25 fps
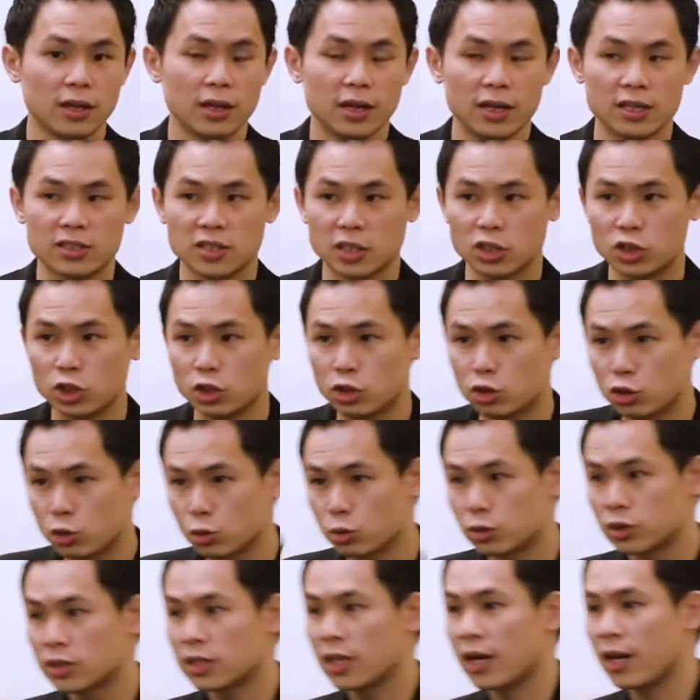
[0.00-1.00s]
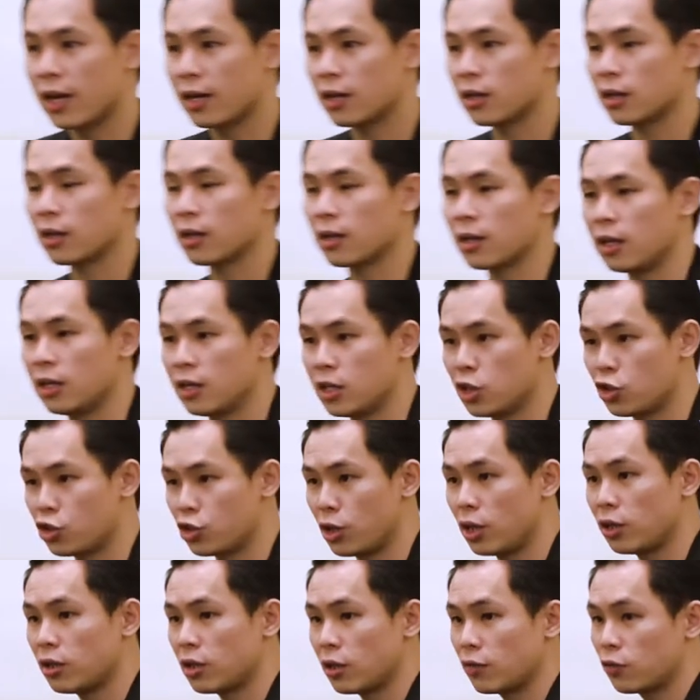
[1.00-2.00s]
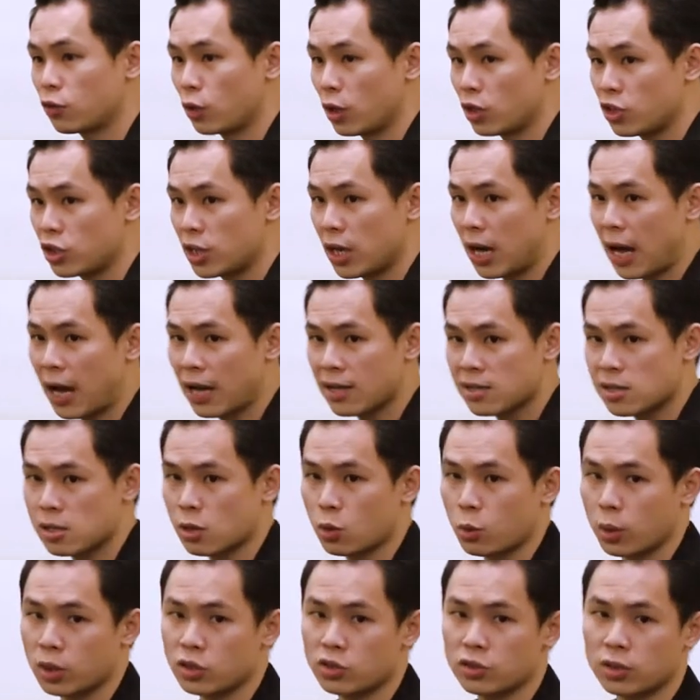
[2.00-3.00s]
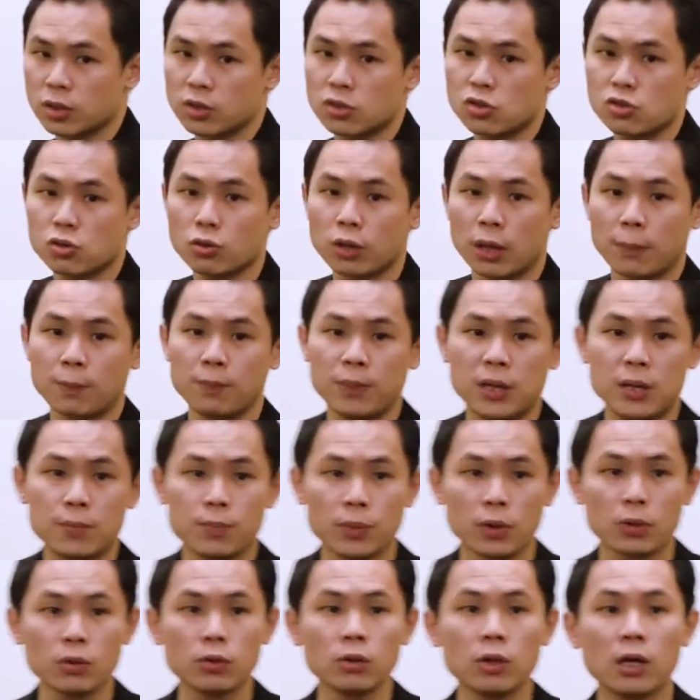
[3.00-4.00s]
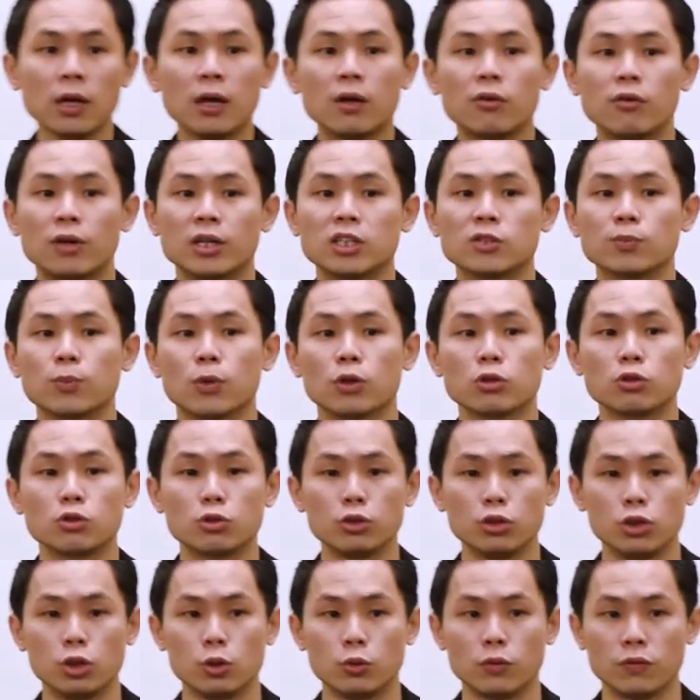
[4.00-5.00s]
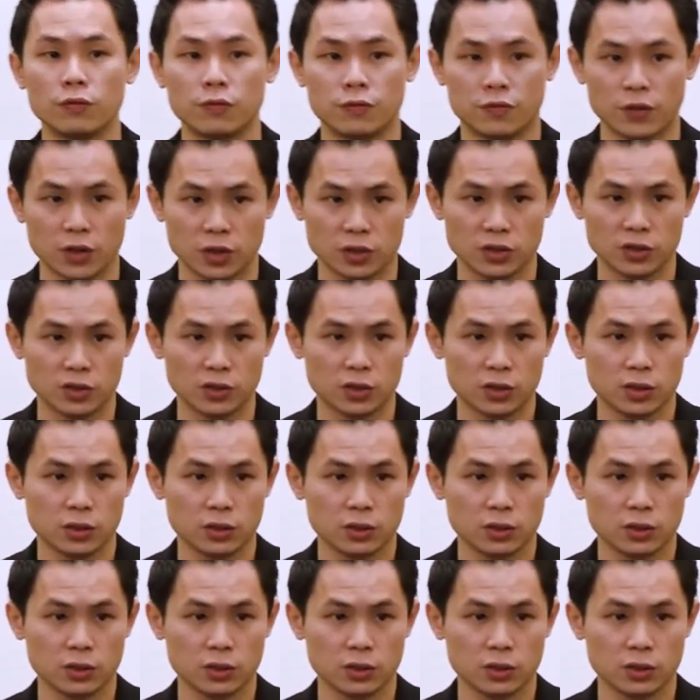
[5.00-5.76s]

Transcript: It's actually to take initiative to actually ask a question so that people respond to you first.